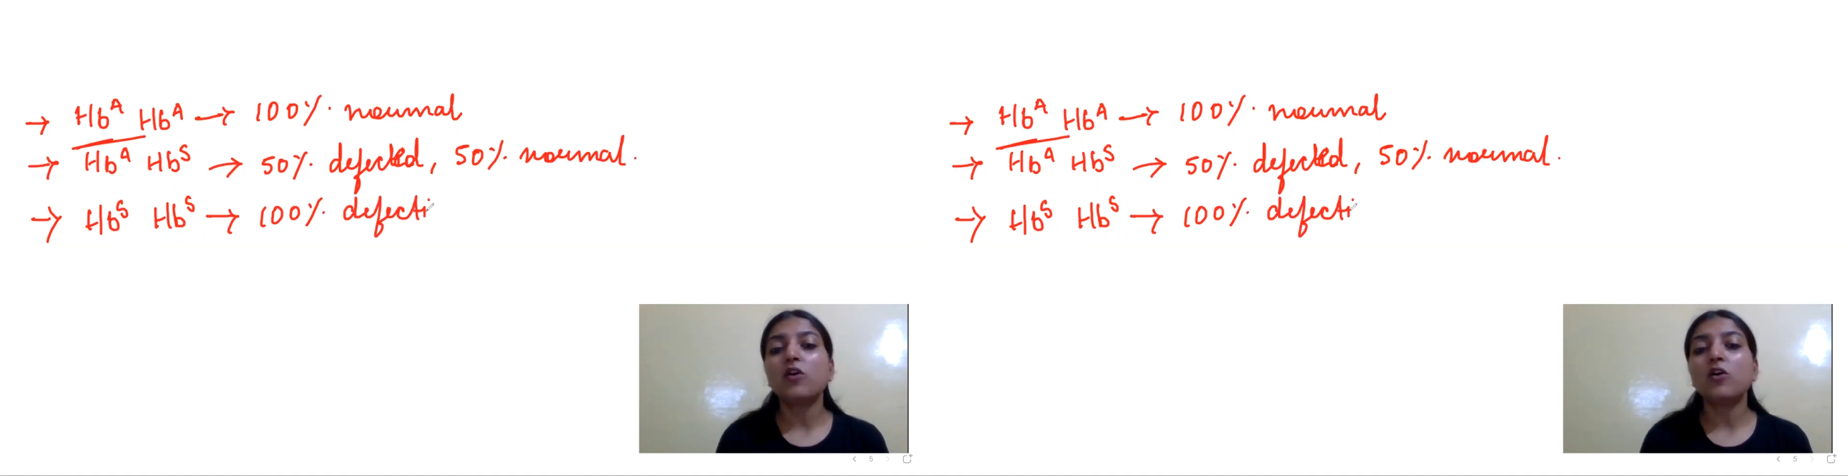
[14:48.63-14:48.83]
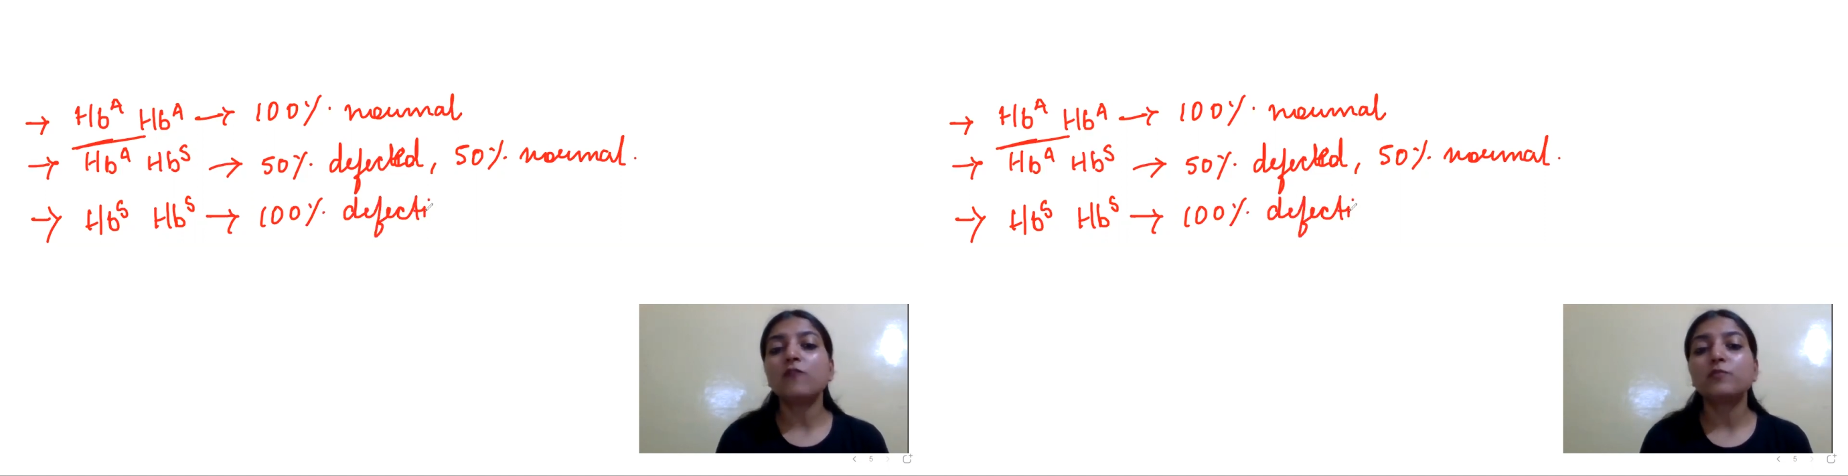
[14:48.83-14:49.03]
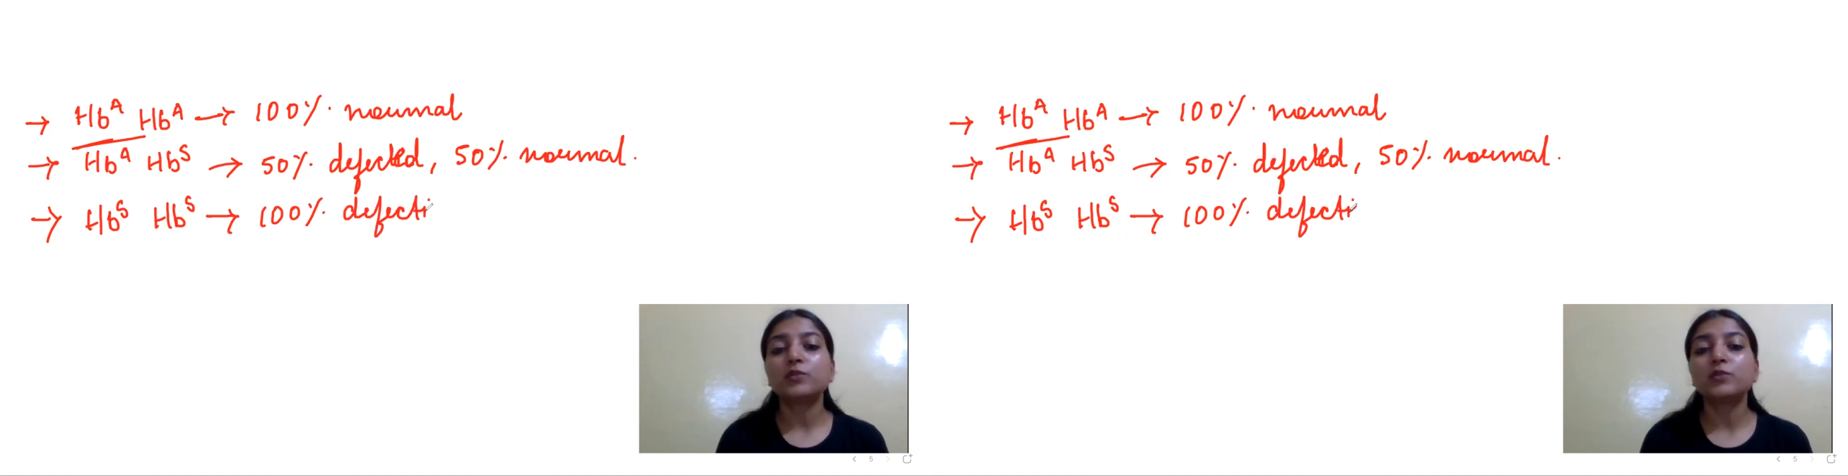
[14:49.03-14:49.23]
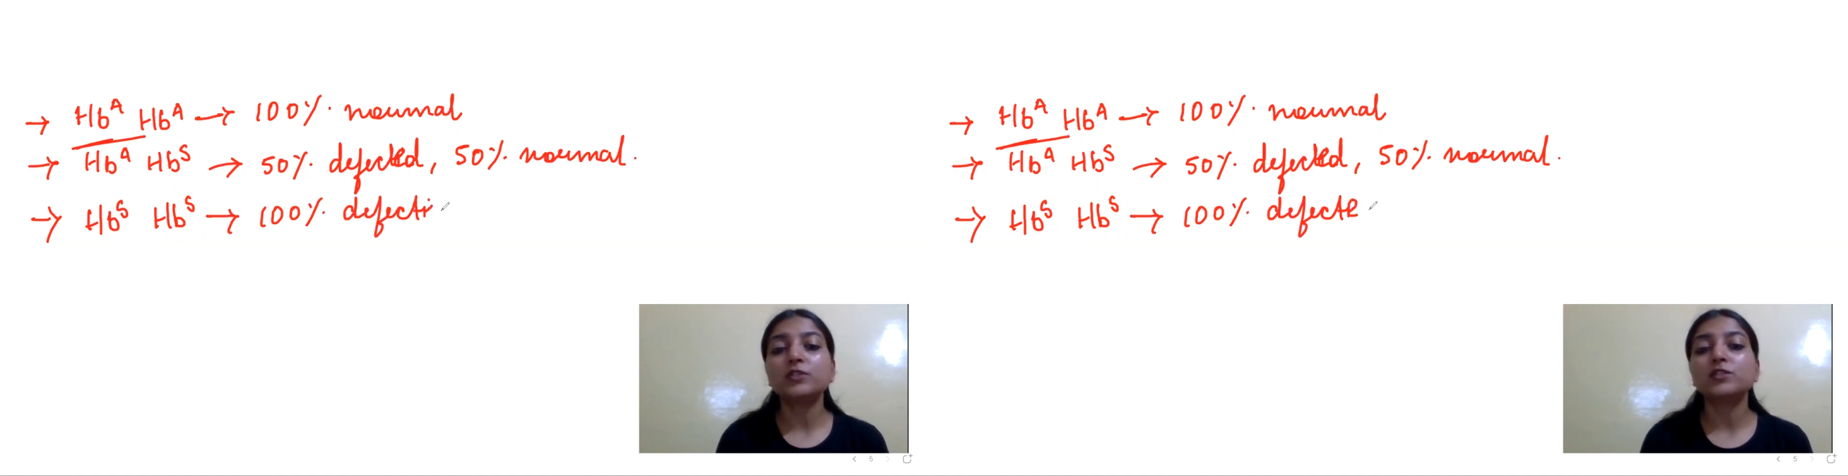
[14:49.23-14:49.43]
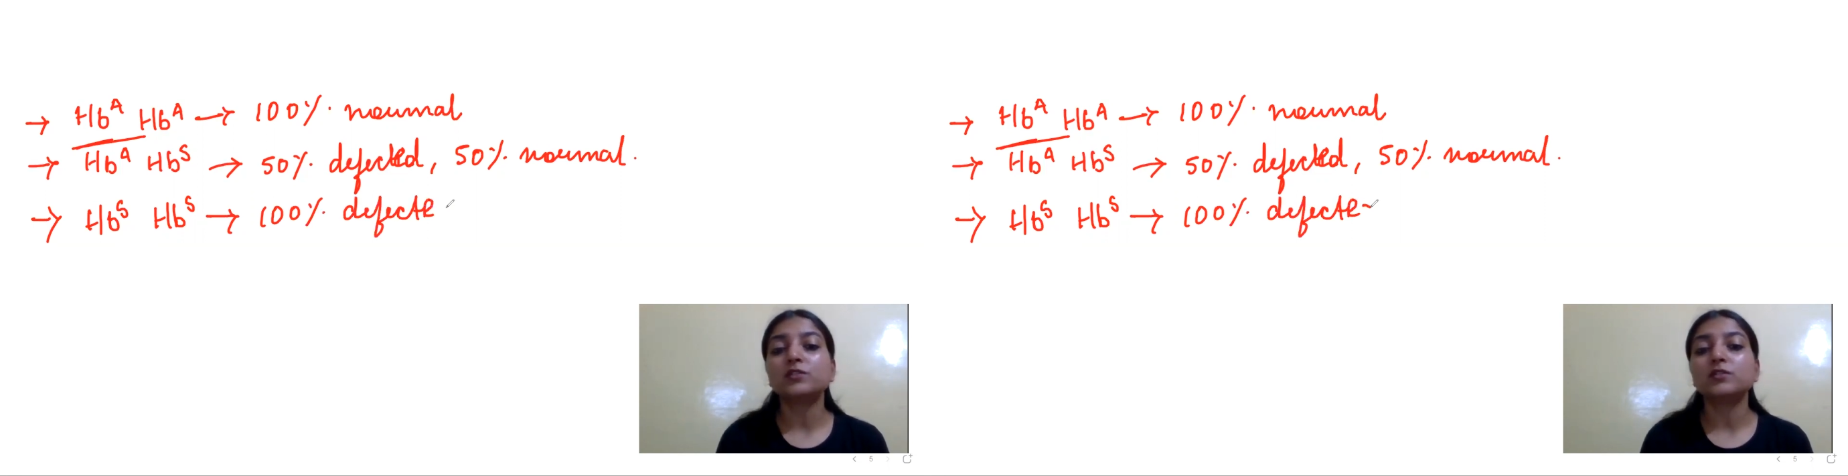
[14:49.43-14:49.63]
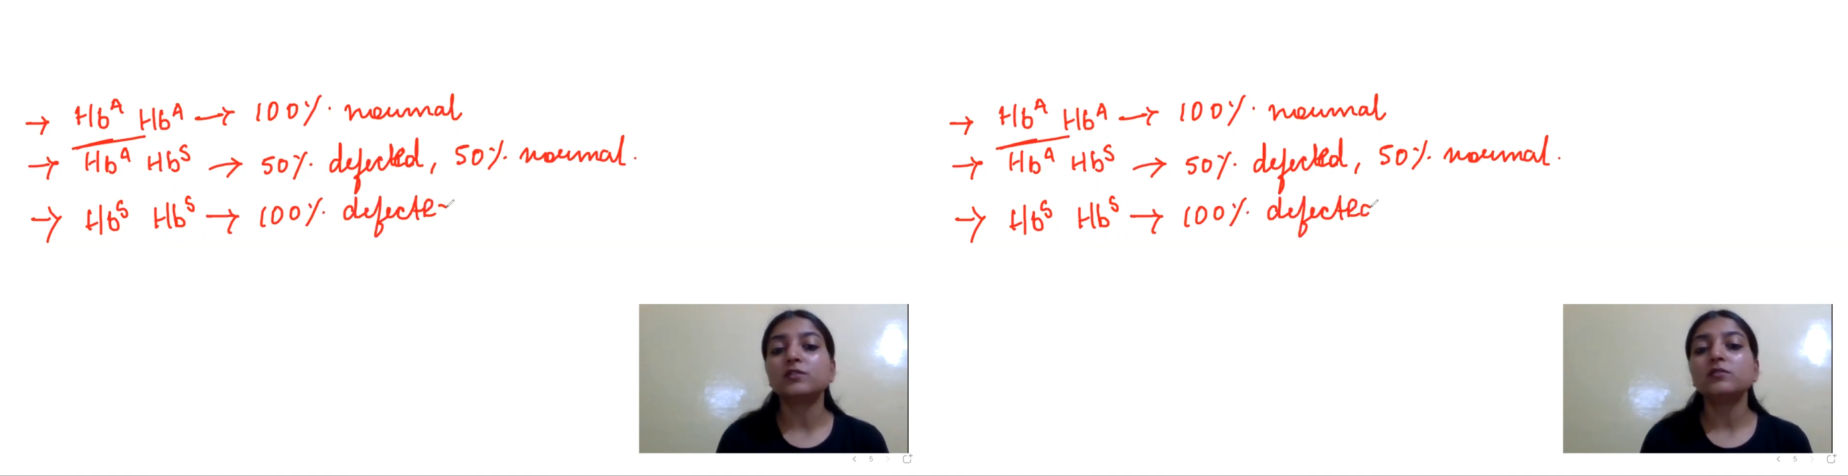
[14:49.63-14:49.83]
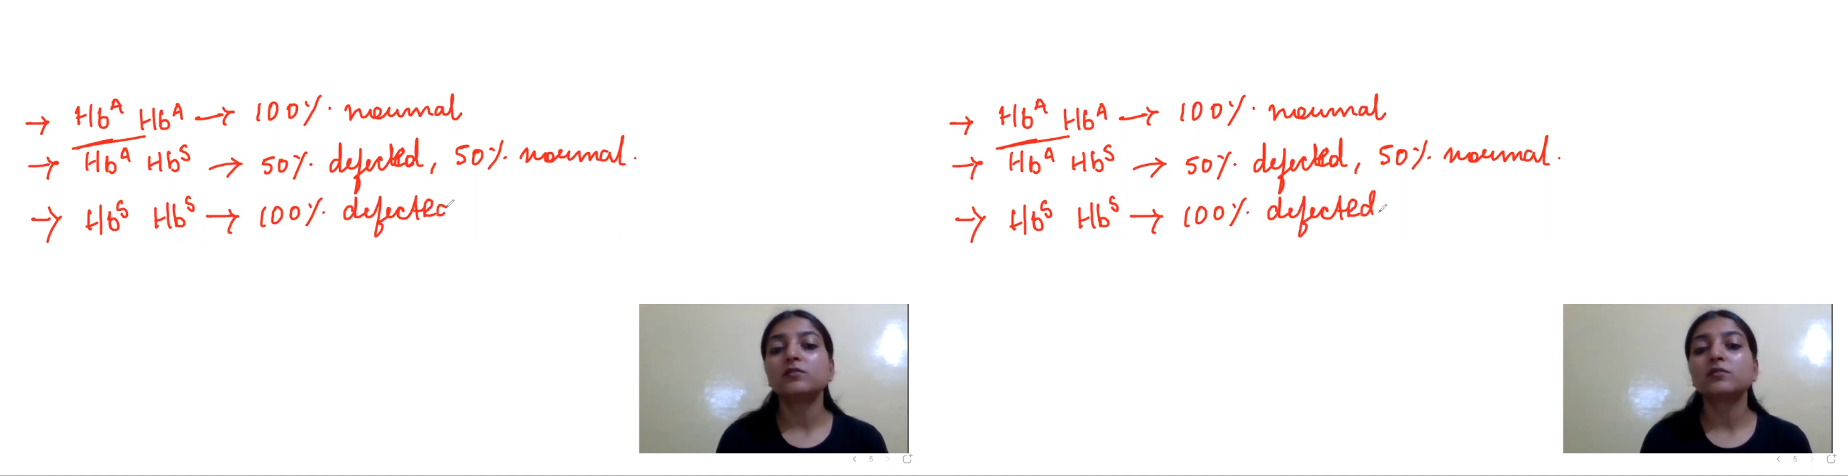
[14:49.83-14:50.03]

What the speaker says: of person